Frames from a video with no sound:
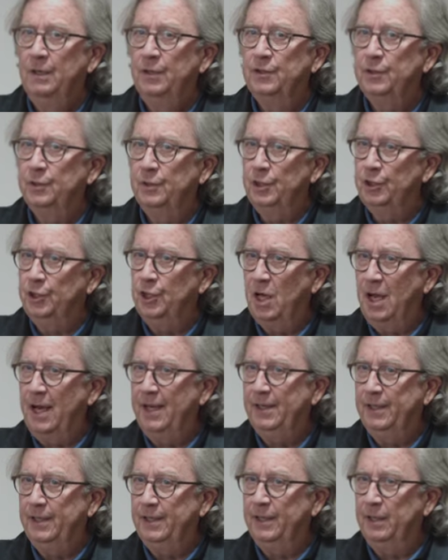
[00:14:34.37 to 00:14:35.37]
So in
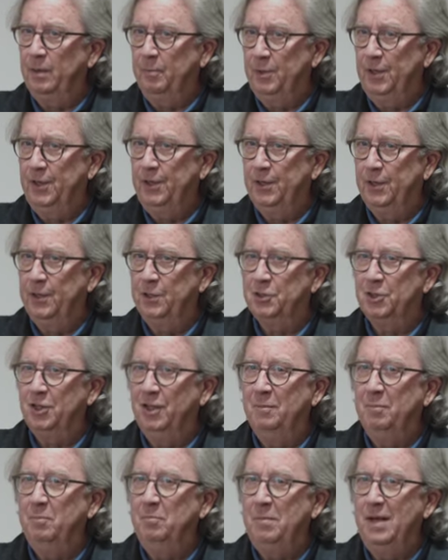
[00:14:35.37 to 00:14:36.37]
China, it appears
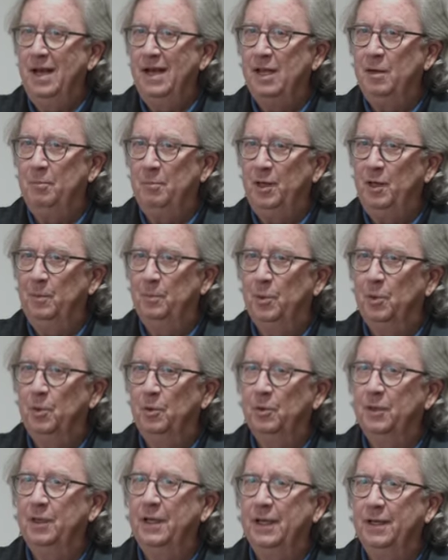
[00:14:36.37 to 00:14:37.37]
that many
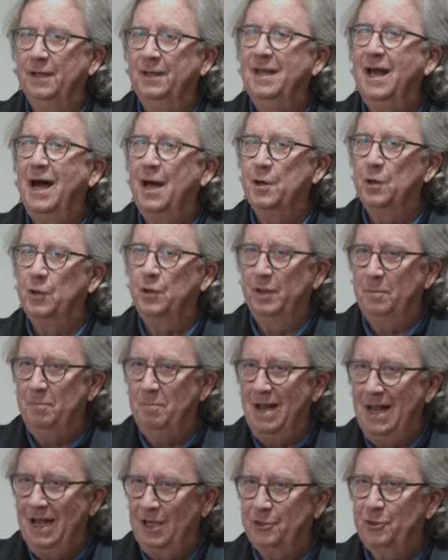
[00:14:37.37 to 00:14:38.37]
people get not only
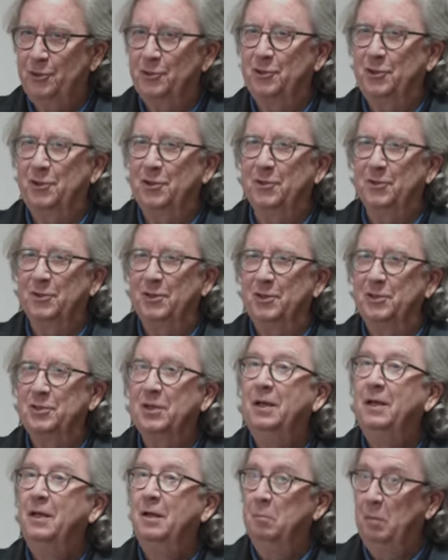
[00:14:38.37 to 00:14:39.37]
master's degrees,
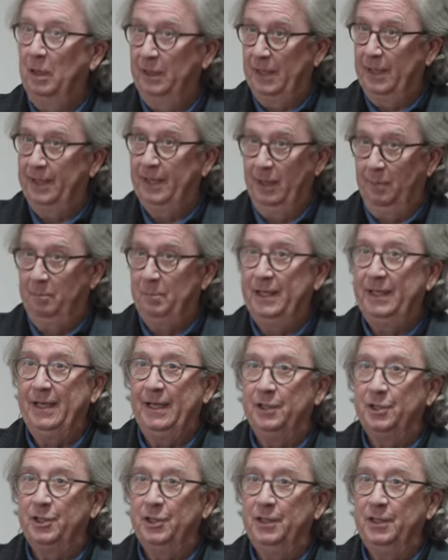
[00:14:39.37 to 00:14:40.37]
but they get
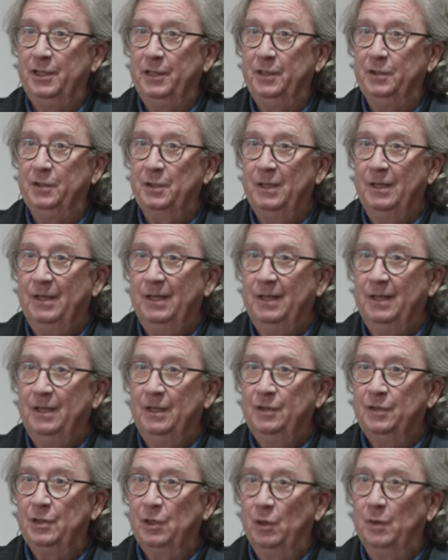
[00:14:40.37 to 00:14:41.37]
PhDs.
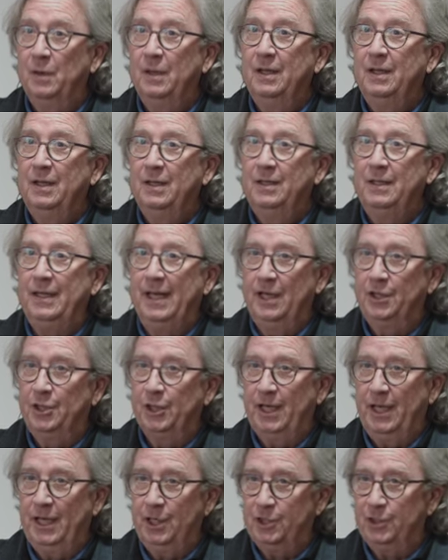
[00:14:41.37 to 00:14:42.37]
So the
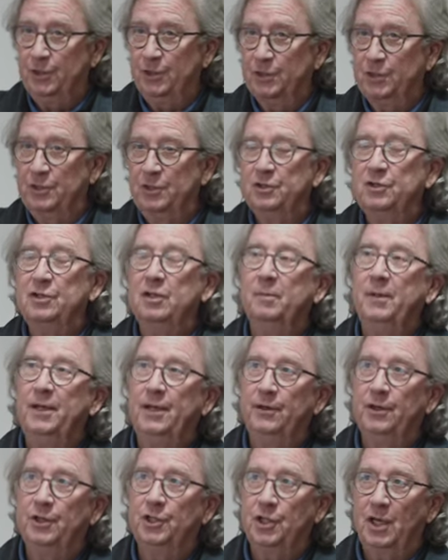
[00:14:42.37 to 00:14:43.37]
educational system
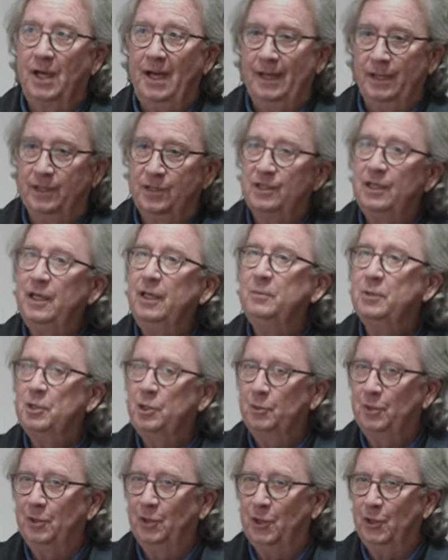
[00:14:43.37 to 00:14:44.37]
here in China seems
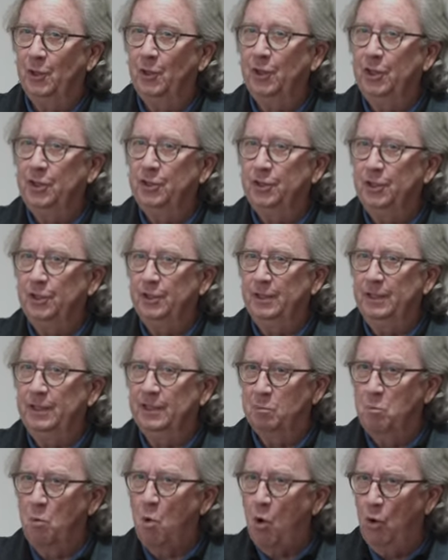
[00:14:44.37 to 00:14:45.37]
to encourage that
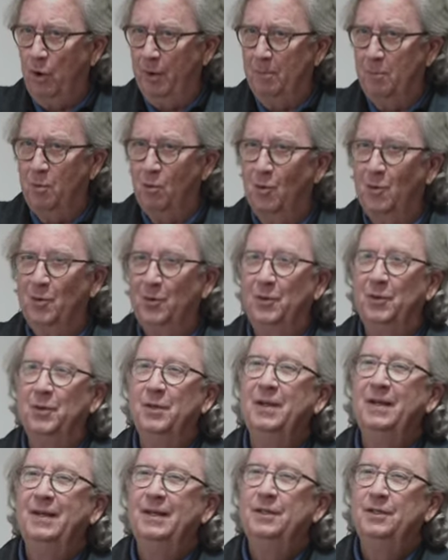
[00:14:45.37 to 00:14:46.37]
it's more important
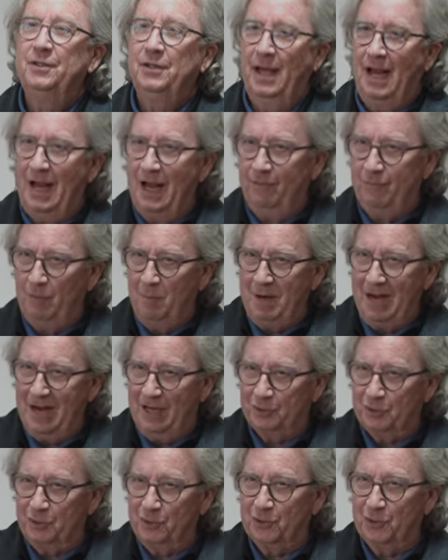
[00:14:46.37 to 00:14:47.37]
to have a
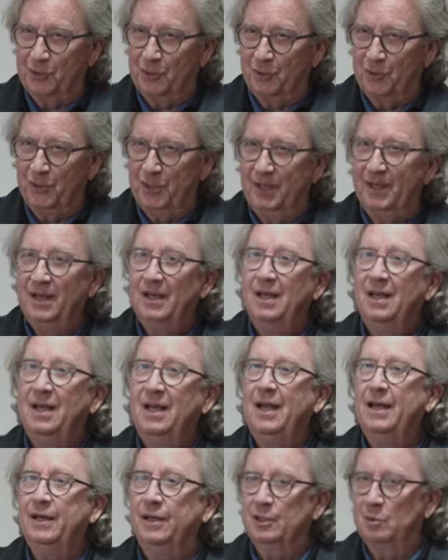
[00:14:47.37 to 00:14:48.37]
master's degree,
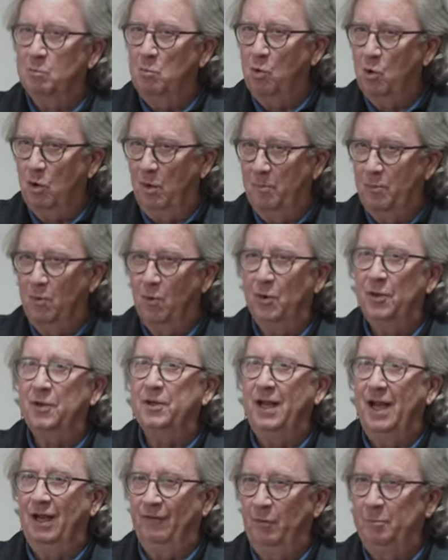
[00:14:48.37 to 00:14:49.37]
and it's more important
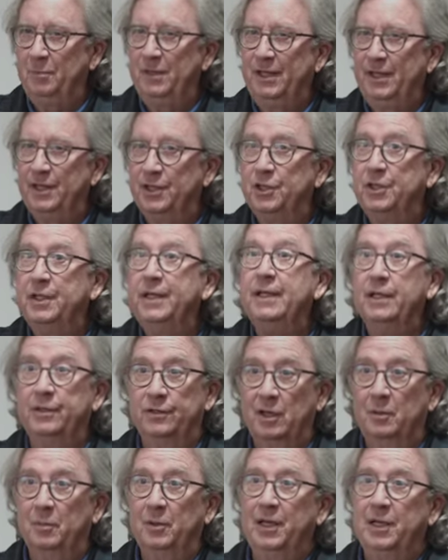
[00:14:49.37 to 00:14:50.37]
to have a PhD in
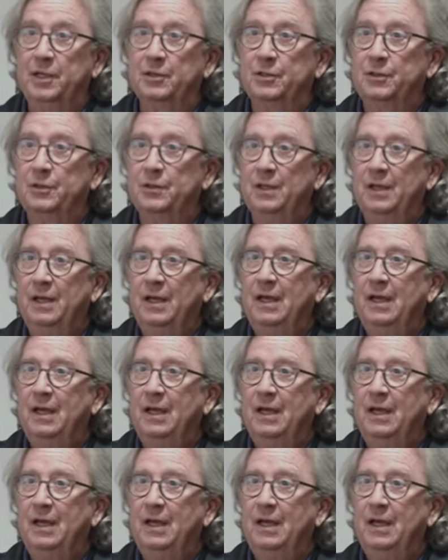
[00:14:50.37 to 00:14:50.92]
some cases.